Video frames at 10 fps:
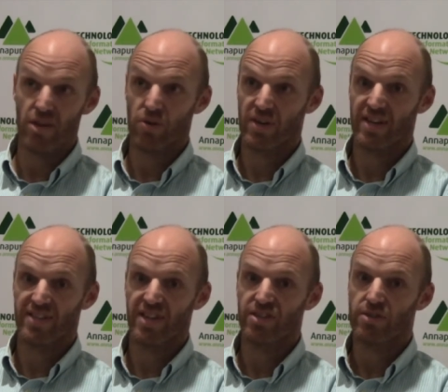the
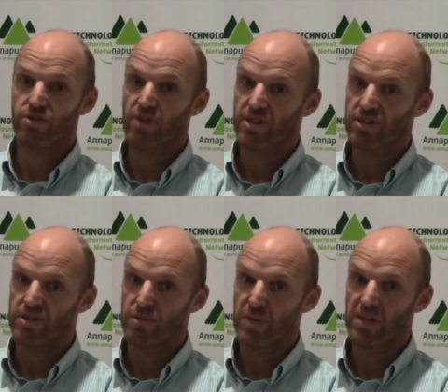organisational
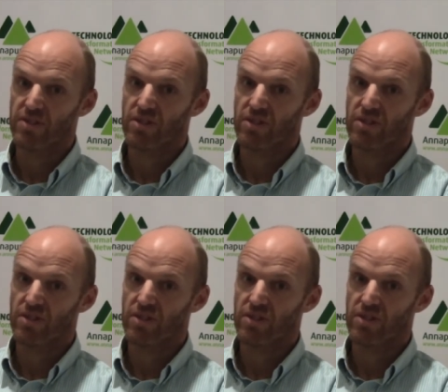structures you build.